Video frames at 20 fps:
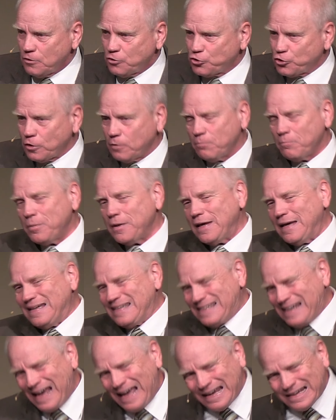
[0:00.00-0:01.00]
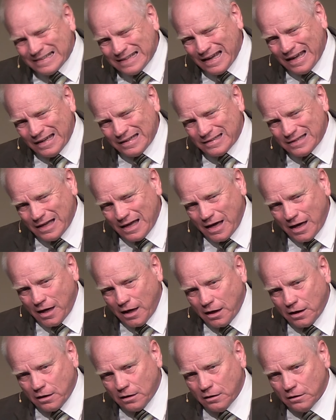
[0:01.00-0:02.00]
Shouldn't be take, take,
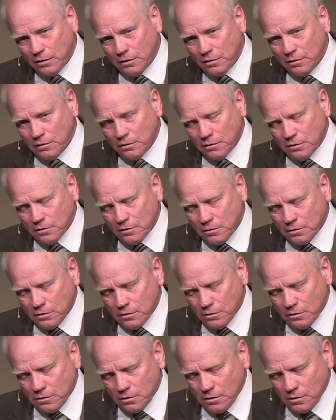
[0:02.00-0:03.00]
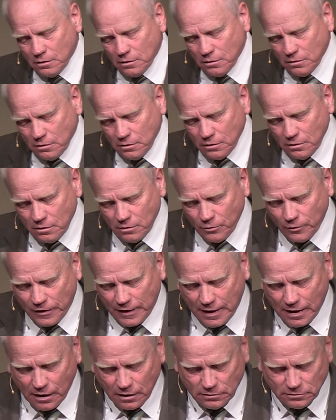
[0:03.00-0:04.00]
take
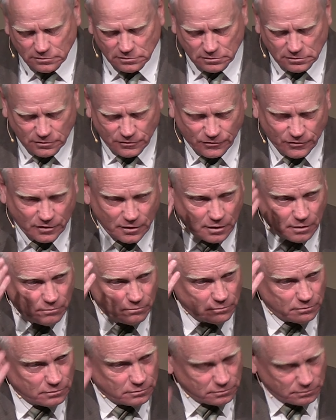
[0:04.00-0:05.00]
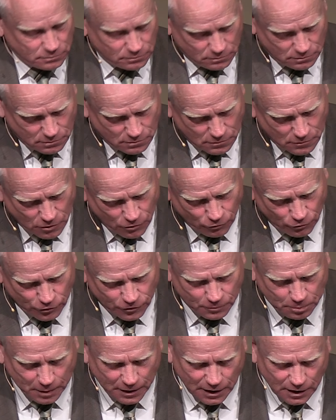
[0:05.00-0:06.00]
without some
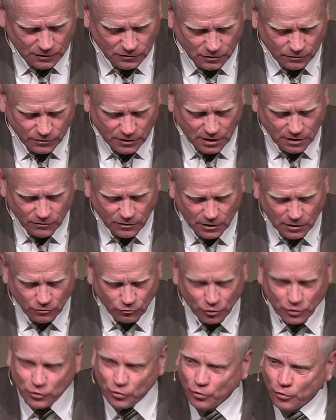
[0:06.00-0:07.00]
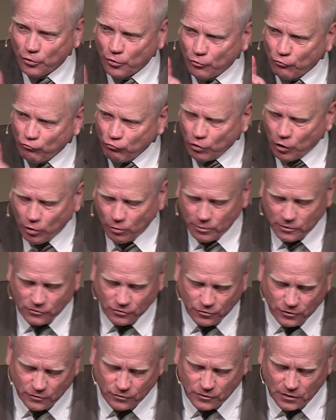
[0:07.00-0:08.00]
response of giving in return.
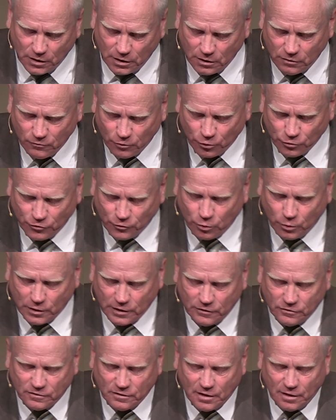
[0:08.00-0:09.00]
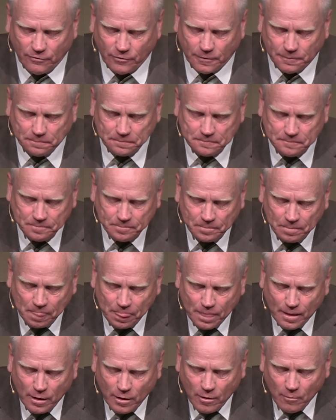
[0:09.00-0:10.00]
Romans 15, verse 27,
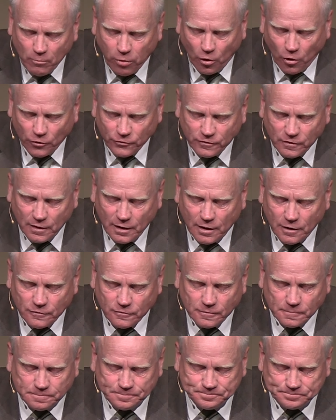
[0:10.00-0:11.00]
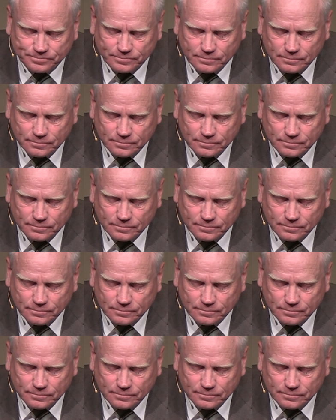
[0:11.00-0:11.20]
Paul says,